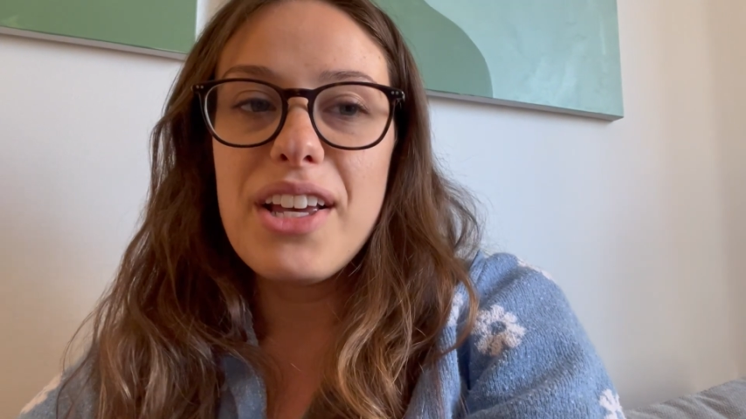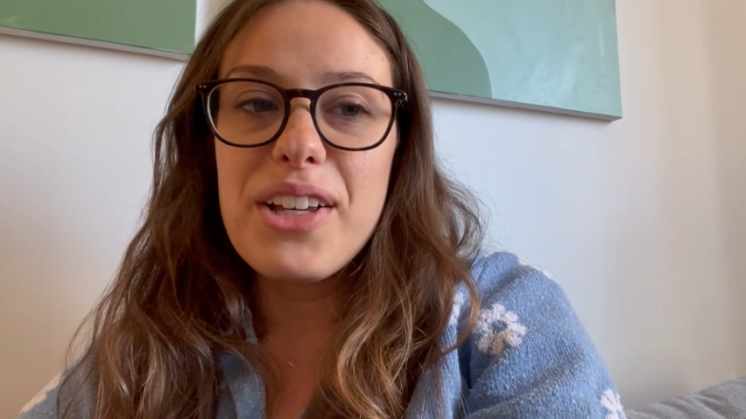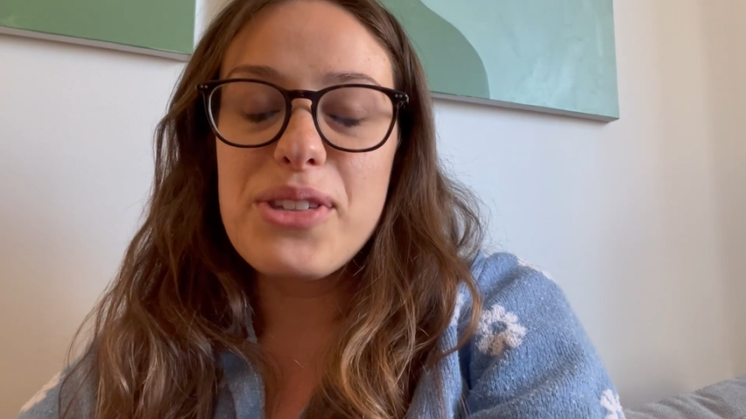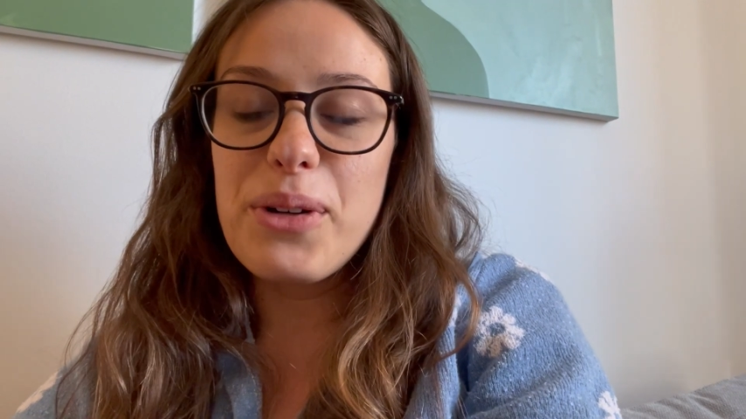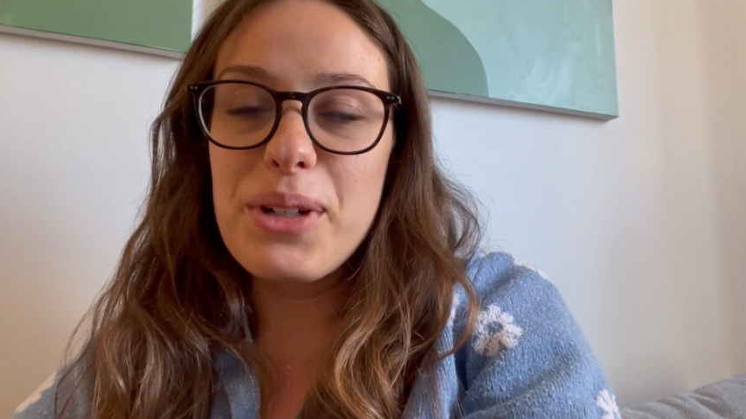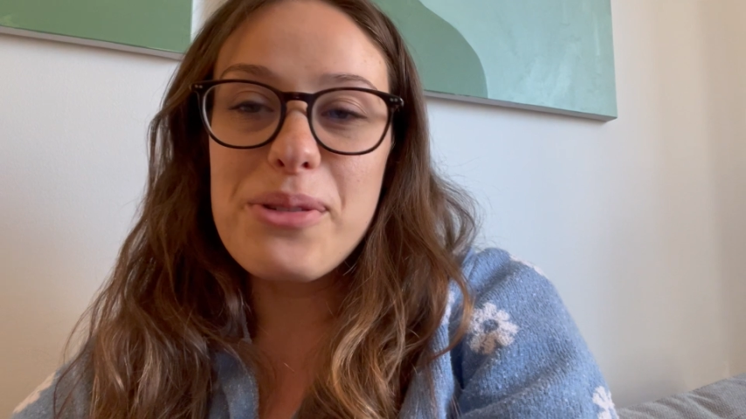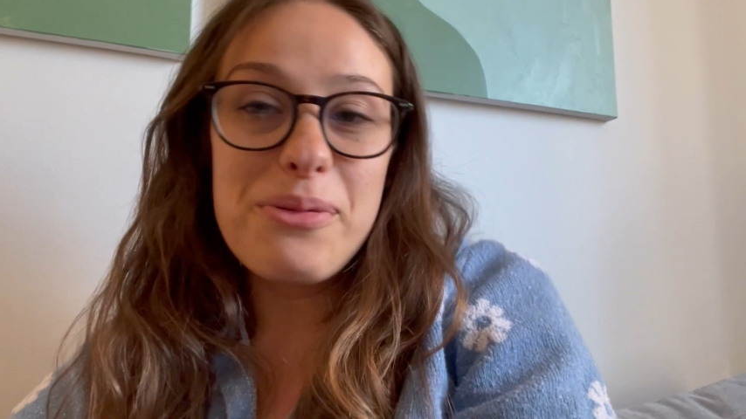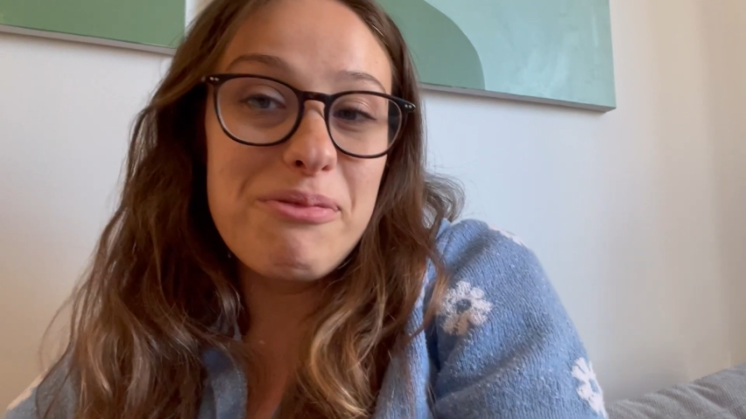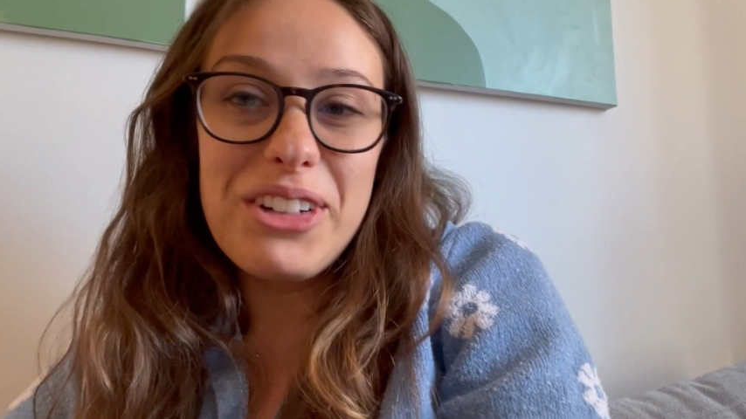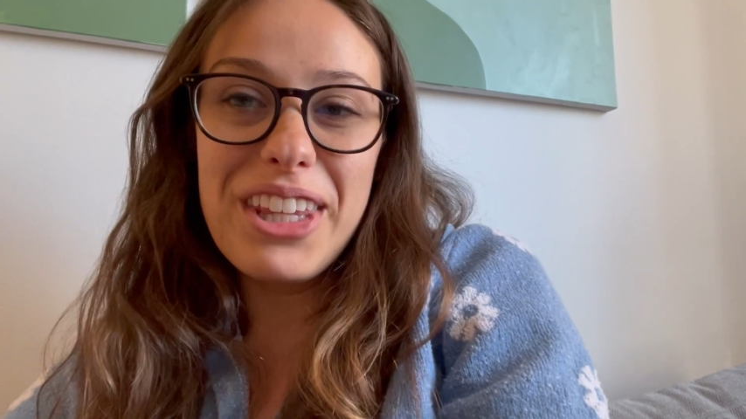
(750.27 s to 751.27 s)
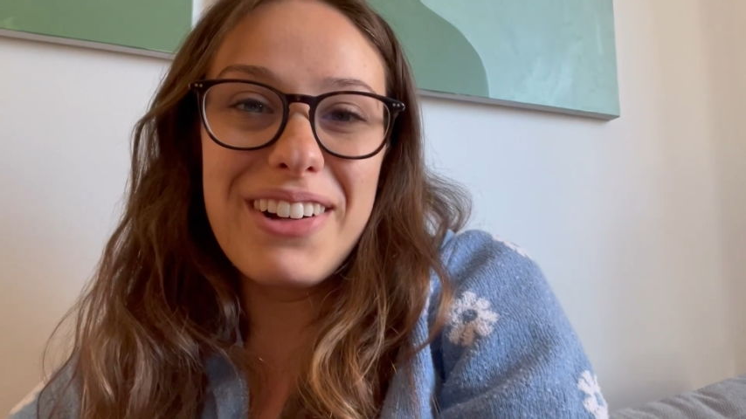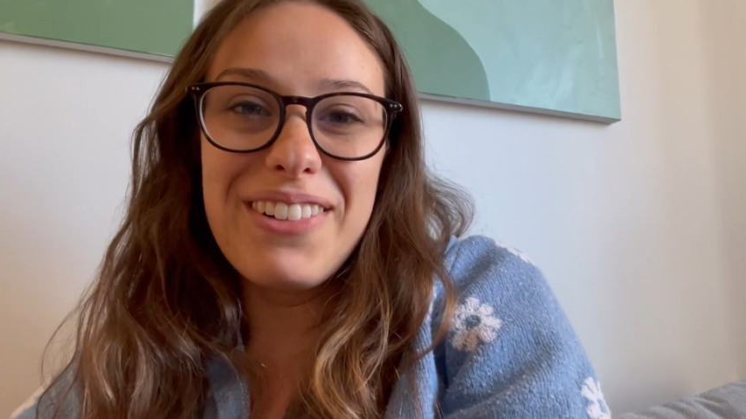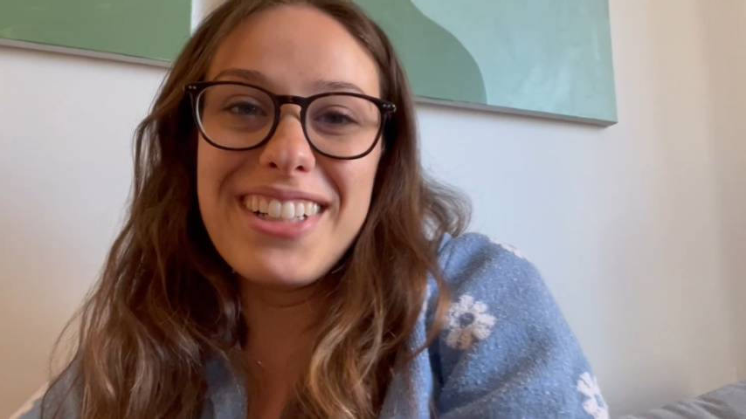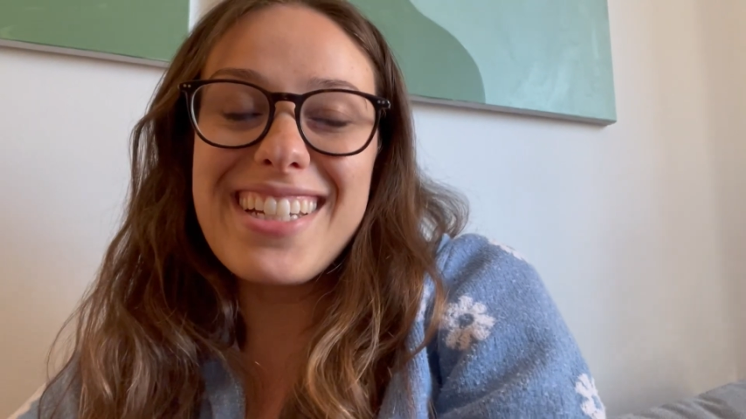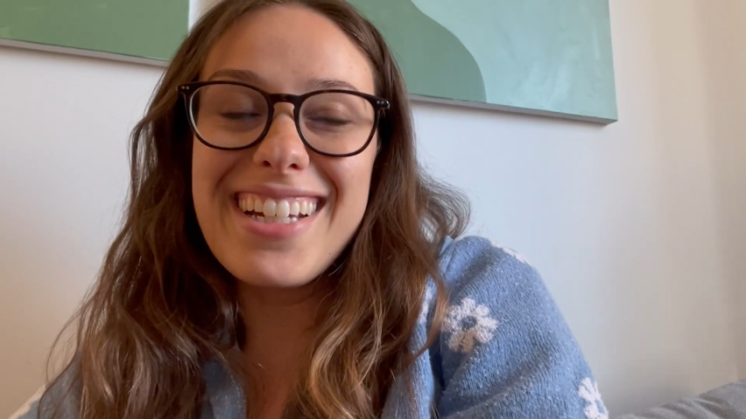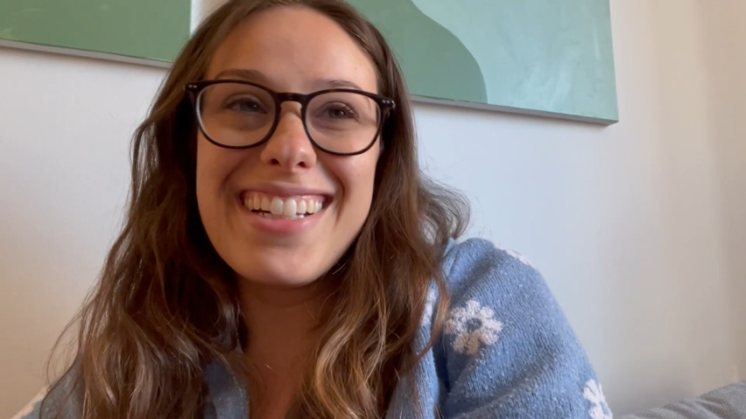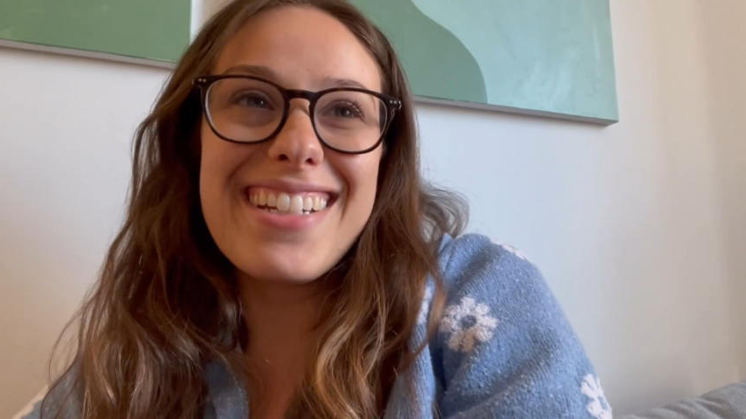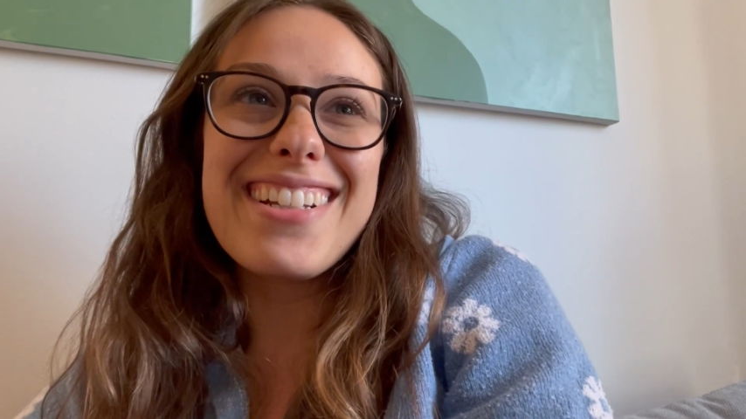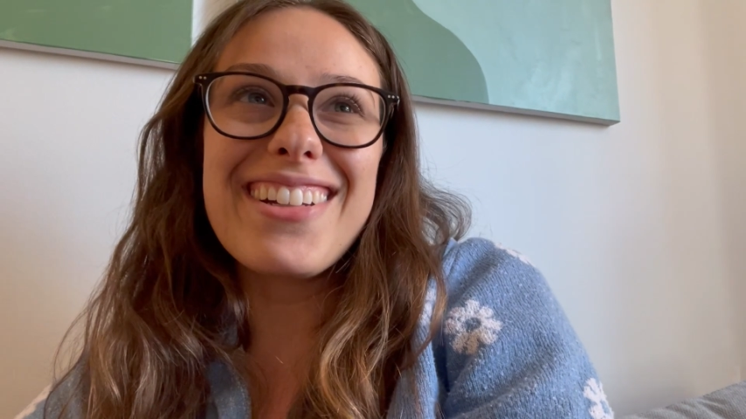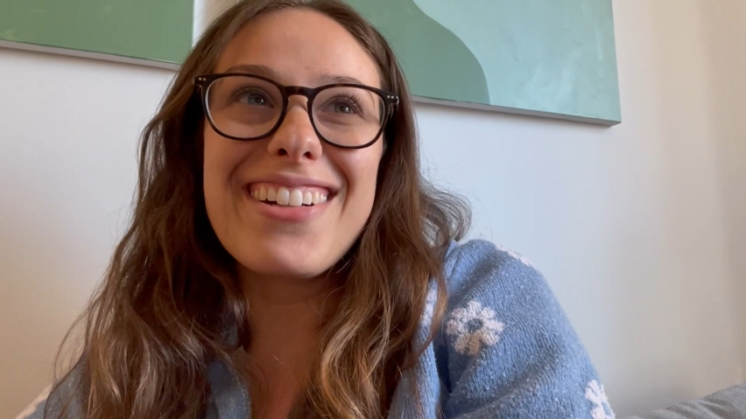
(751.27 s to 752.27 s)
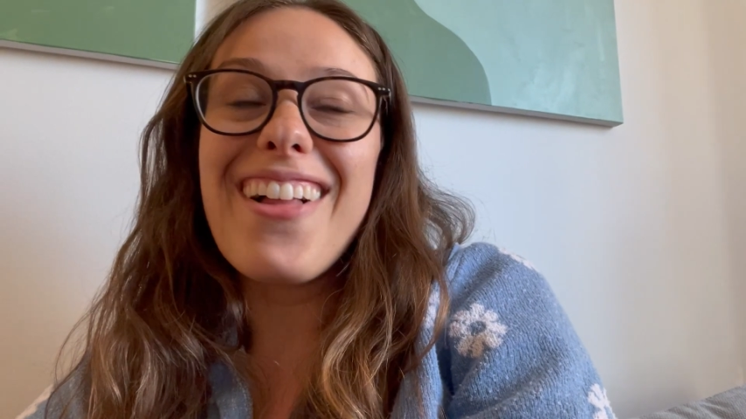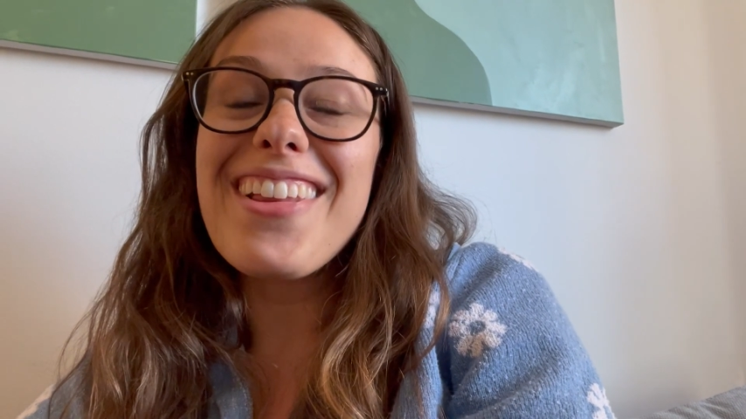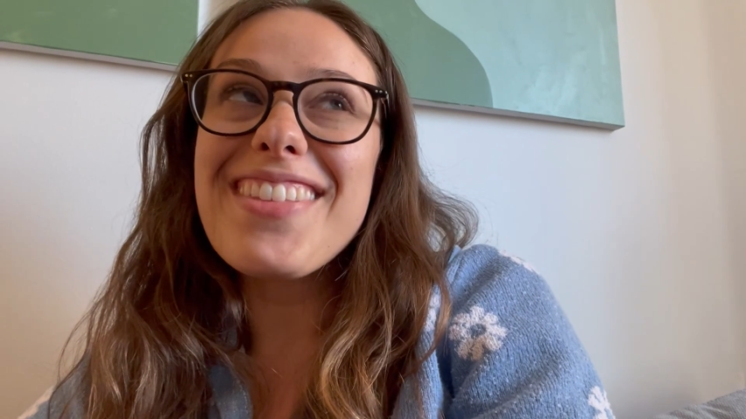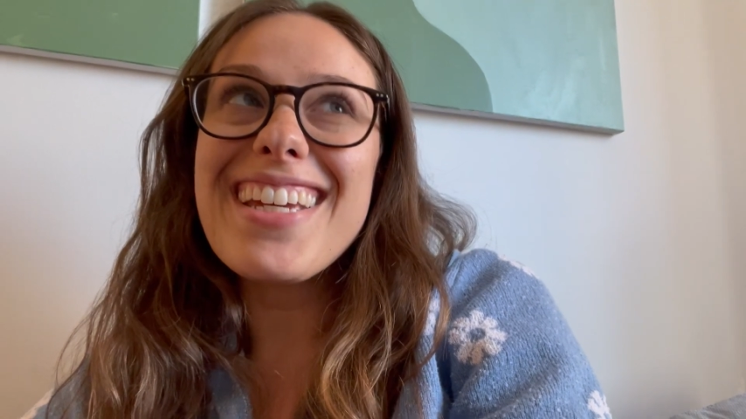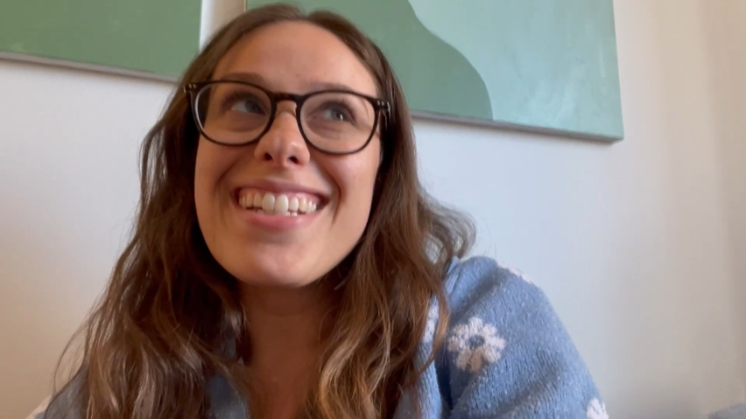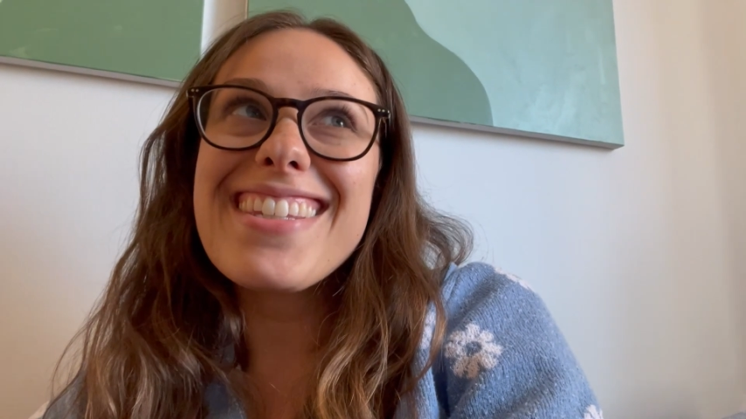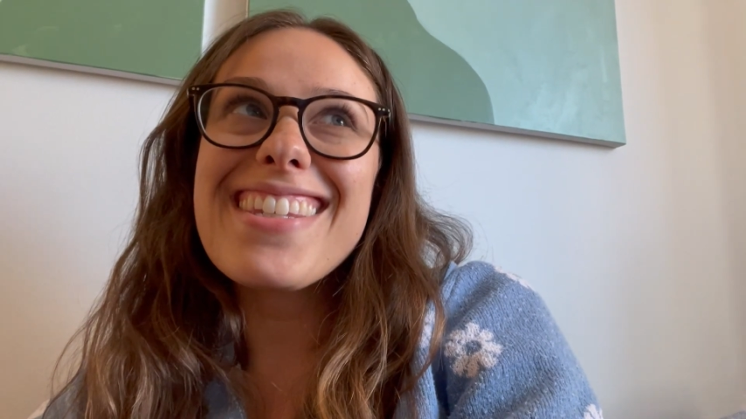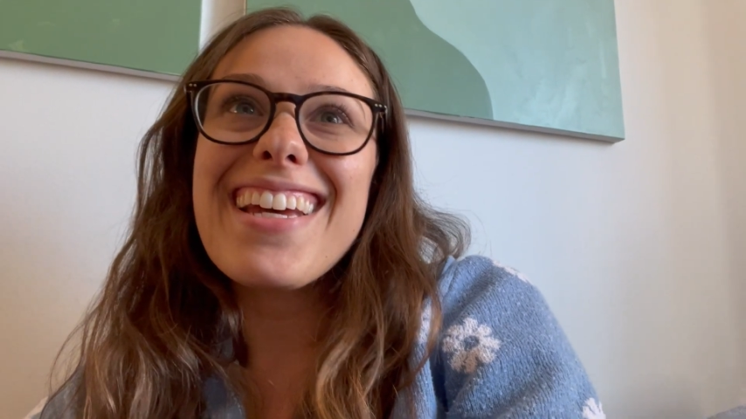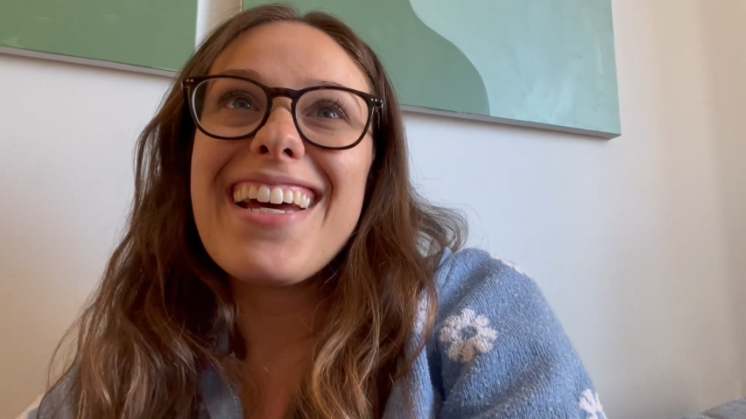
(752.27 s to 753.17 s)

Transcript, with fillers: So it's really cool to learn all of this.